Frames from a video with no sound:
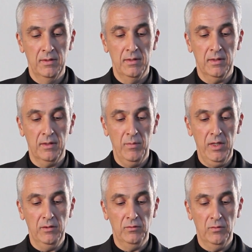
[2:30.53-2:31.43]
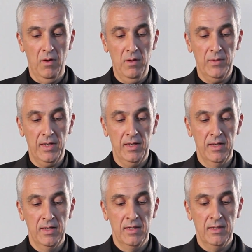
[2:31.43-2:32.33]
The Camino taught me
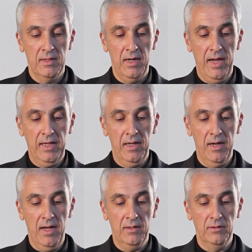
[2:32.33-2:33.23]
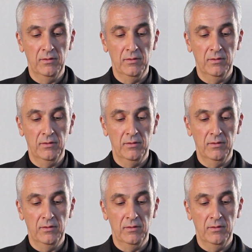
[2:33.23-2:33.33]
that I cannot